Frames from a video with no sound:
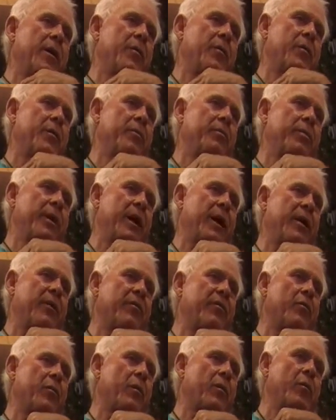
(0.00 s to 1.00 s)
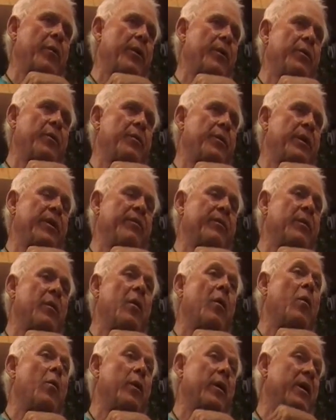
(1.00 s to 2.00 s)
down a path where we don't
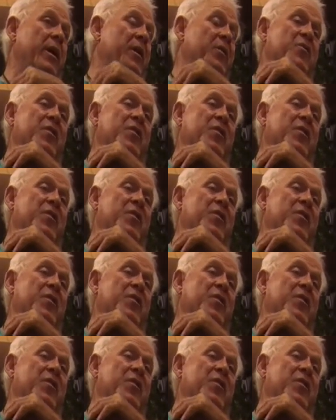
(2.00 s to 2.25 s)
even owe it,